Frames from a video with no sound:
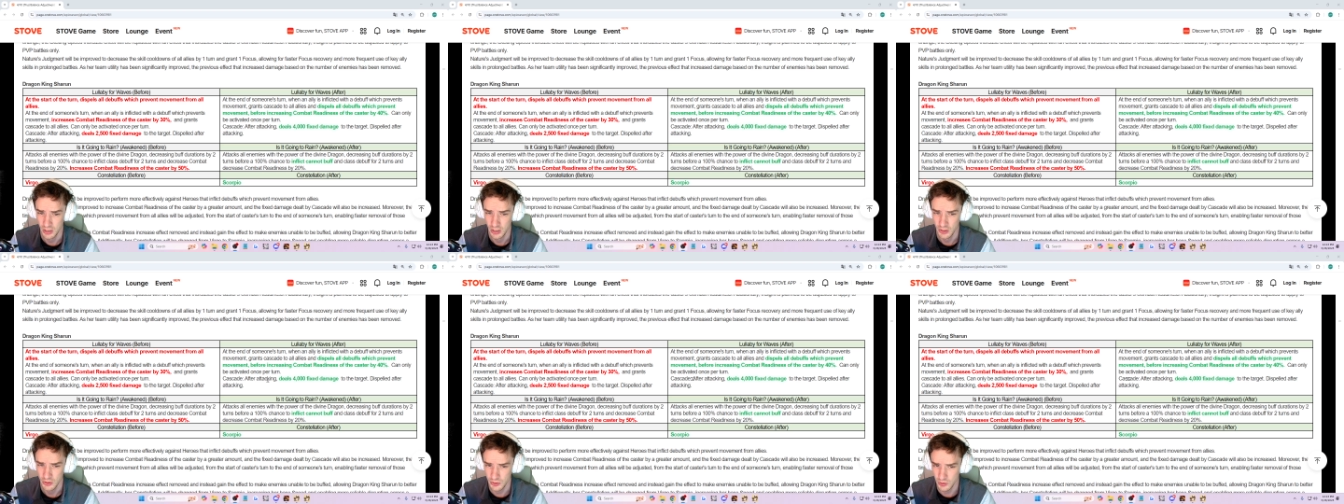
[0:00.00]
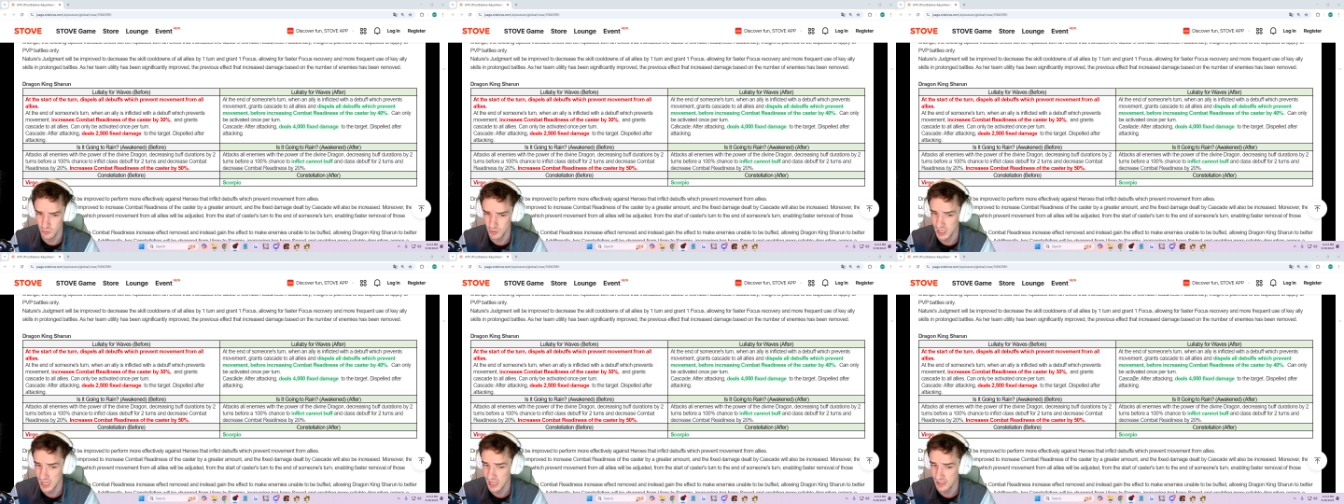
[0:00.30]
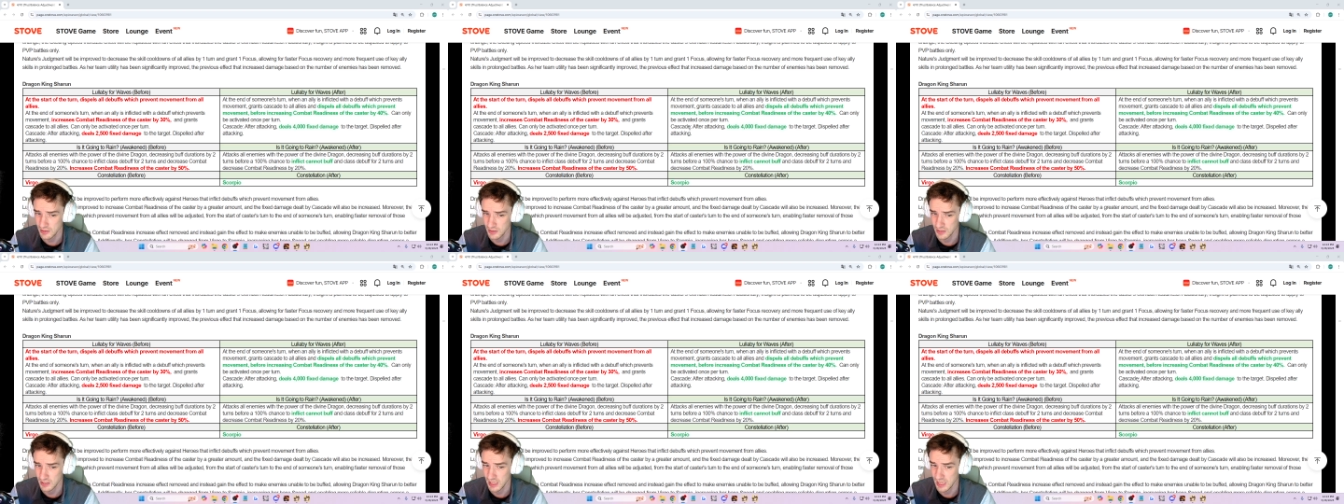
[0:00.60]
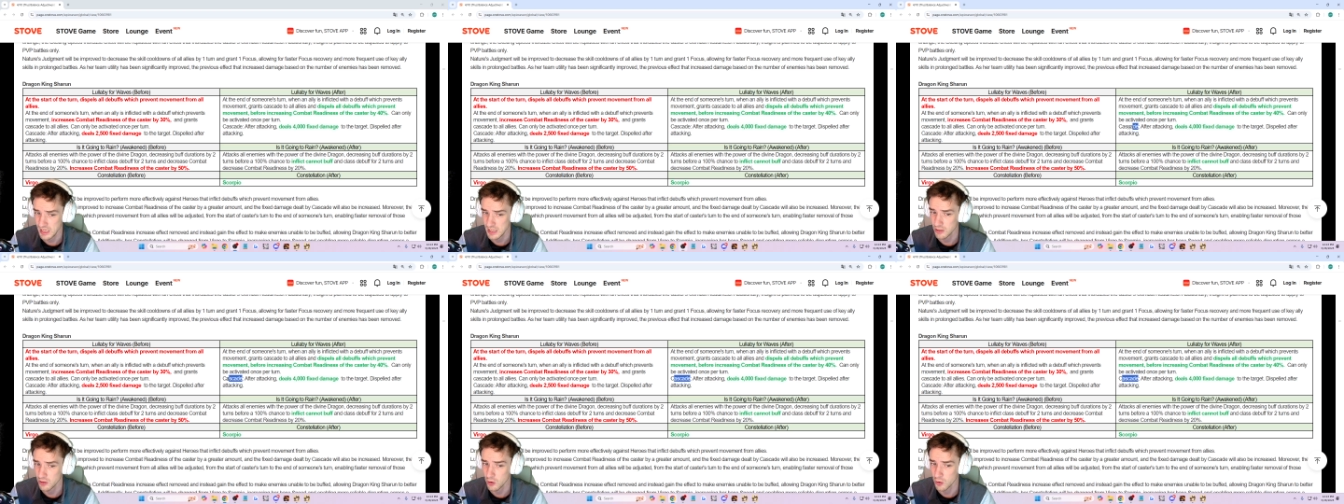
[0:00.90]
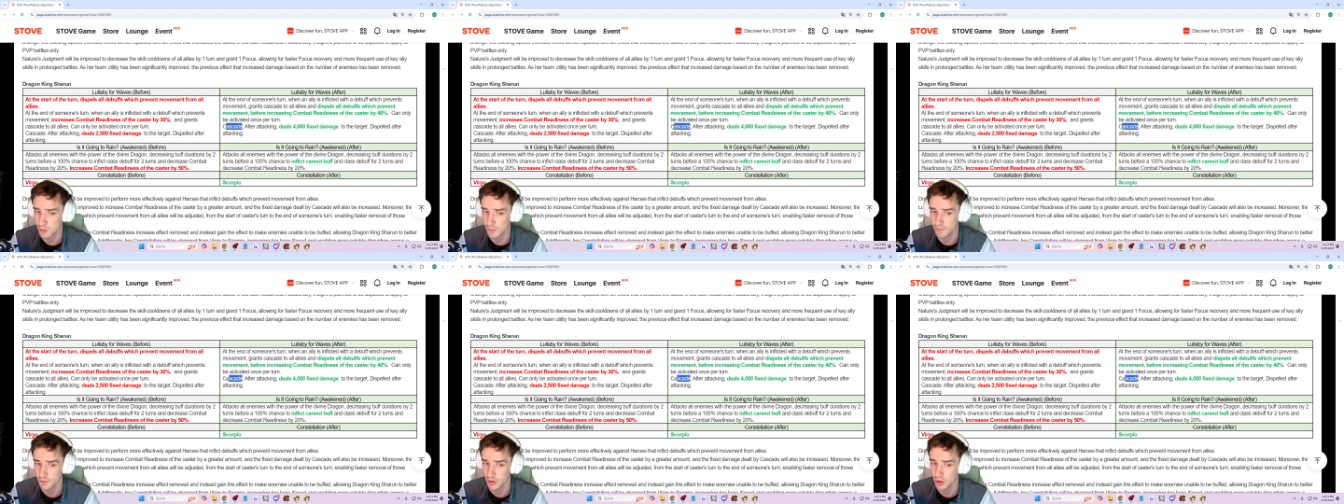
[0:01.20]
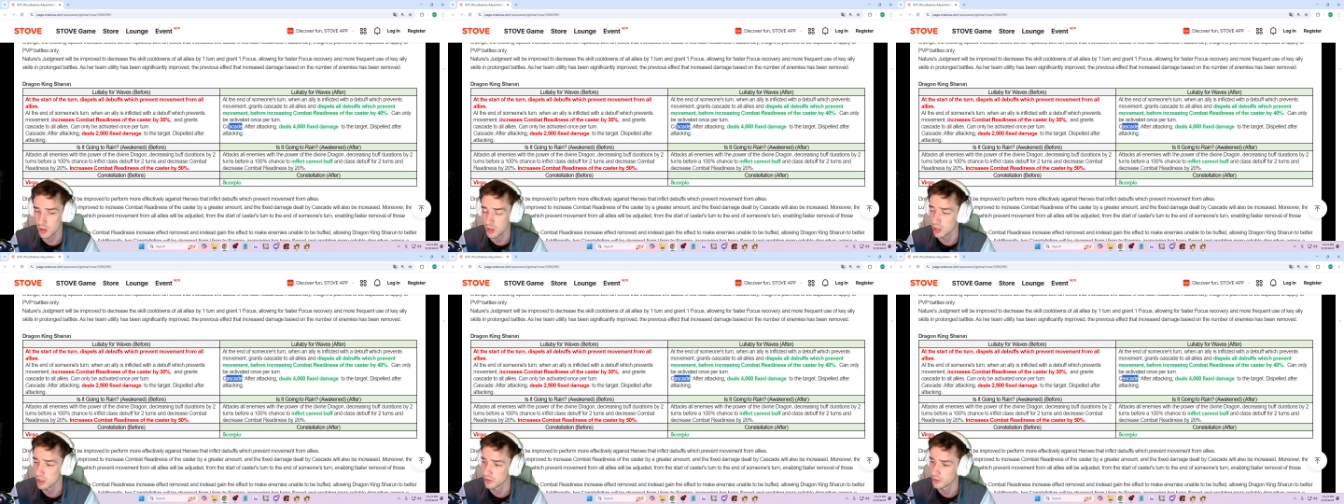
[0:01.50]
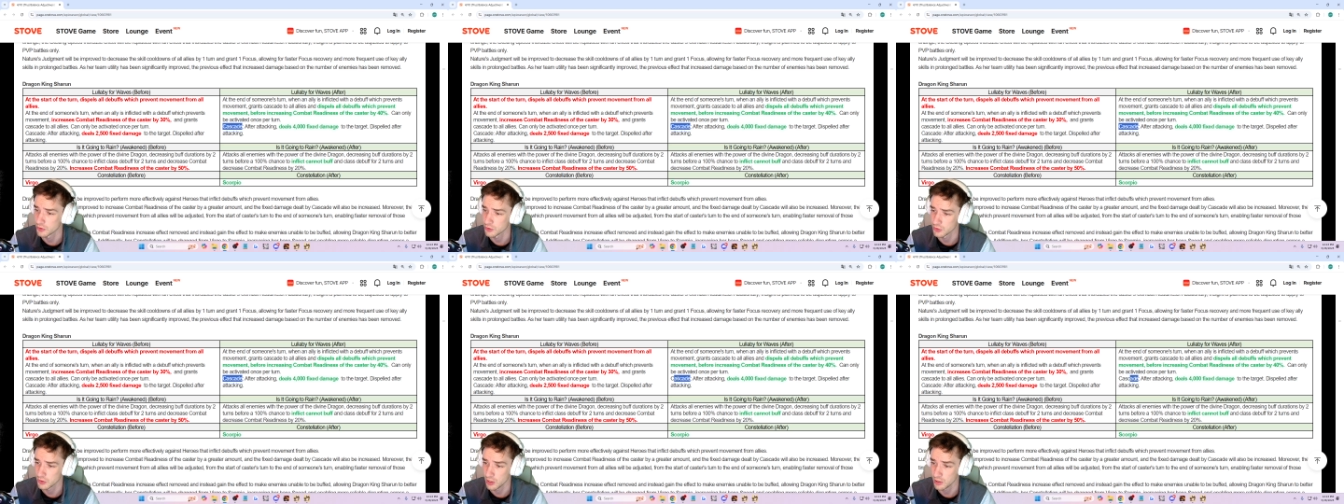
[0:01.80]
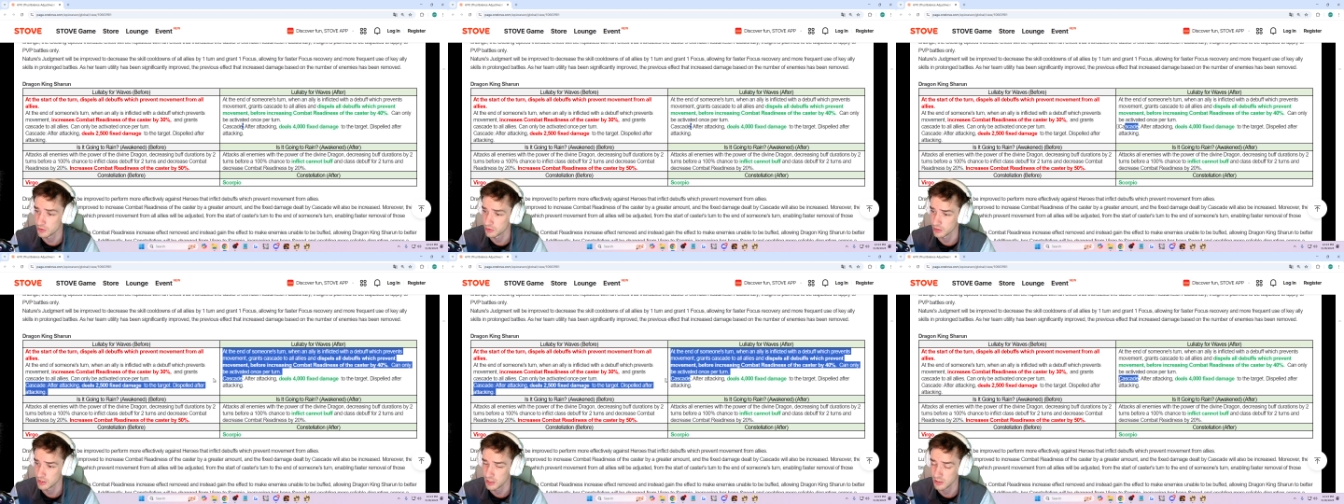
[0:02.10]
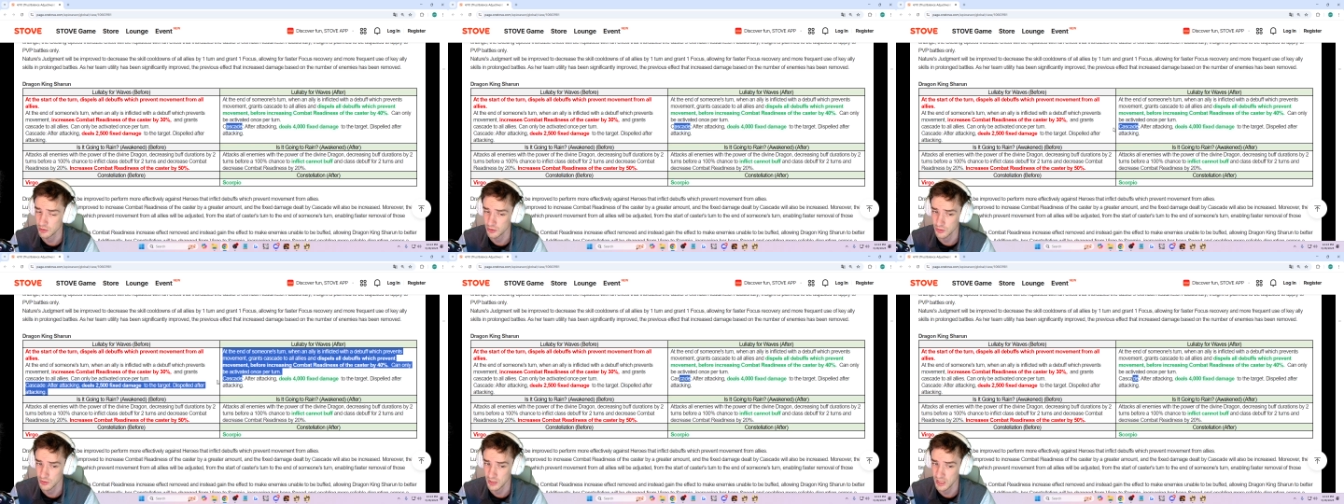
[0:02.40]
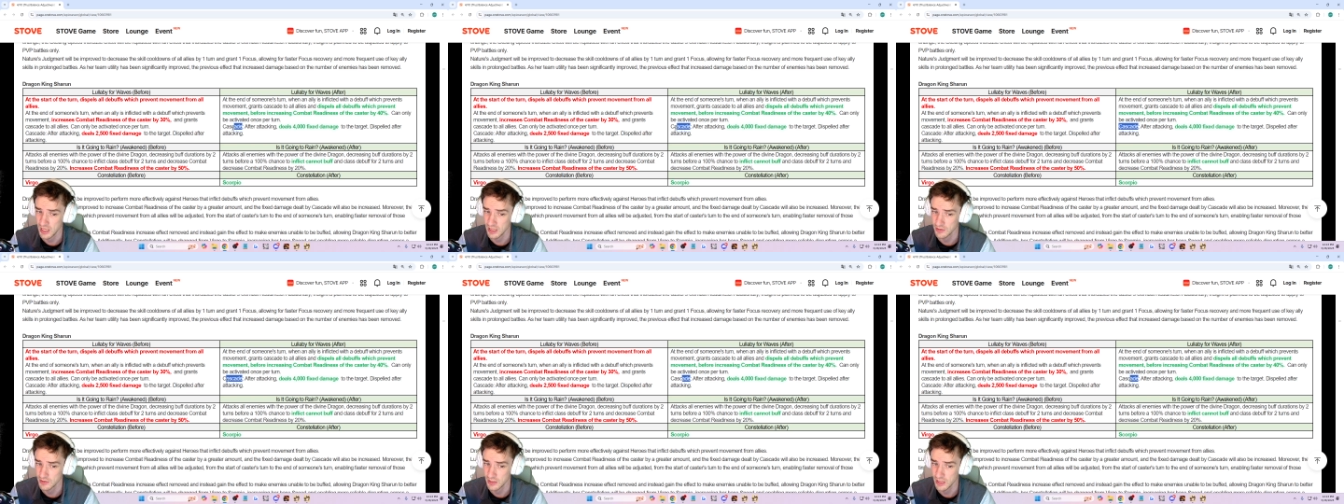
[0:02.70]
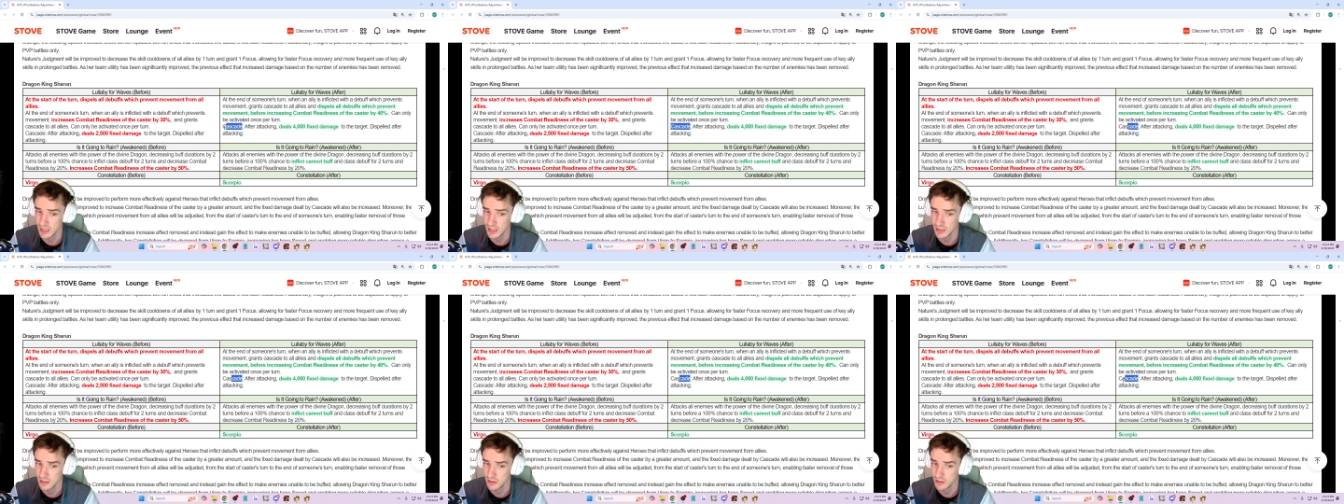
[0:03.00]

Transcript: So Cascade overall, there's other characters with Cascade.